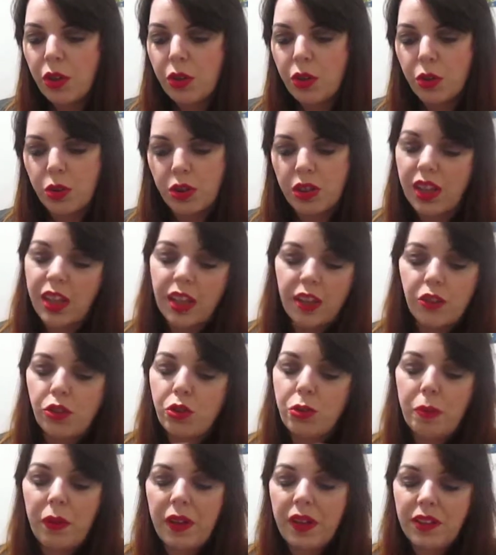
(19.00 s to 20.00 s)
or Naked
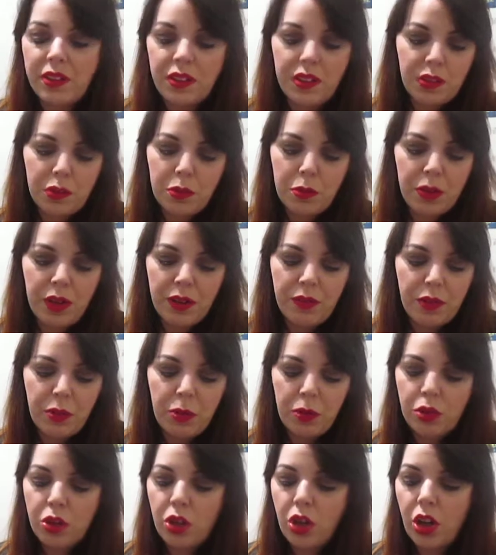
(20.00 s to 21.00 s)
2 Basics, whatever you
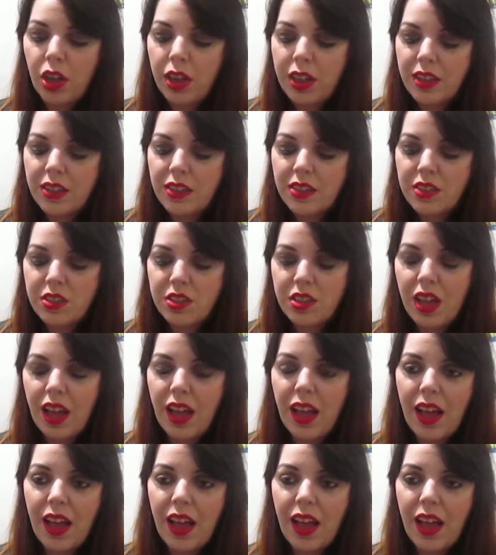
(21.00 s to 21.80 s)
want to call it.